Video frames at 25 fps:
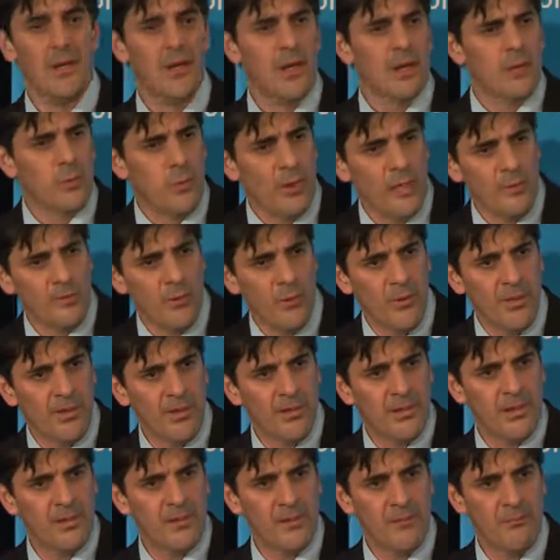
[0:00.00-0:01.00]
a 20-point
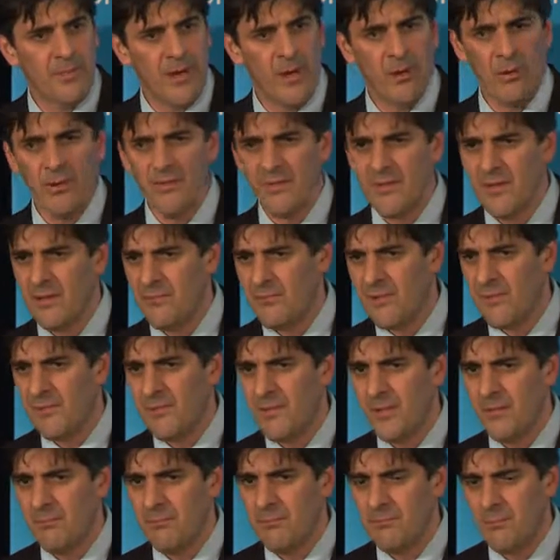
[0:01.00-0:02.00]
lead in the poll and then a
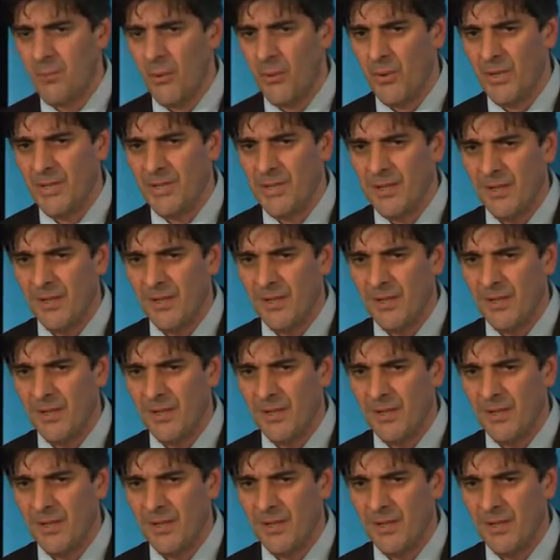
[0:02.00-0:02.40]
15-point